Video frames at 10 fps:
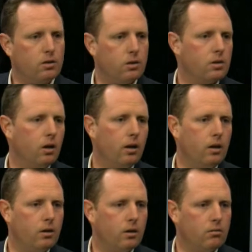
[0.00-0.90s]

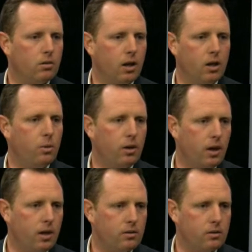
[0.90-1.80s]
society that anybody
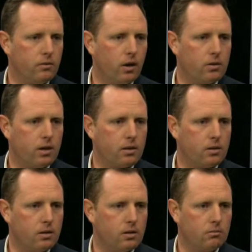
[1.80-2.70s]
has, as far as
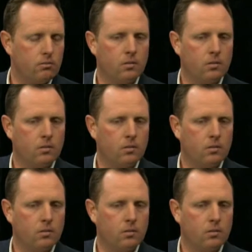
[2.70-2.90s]
access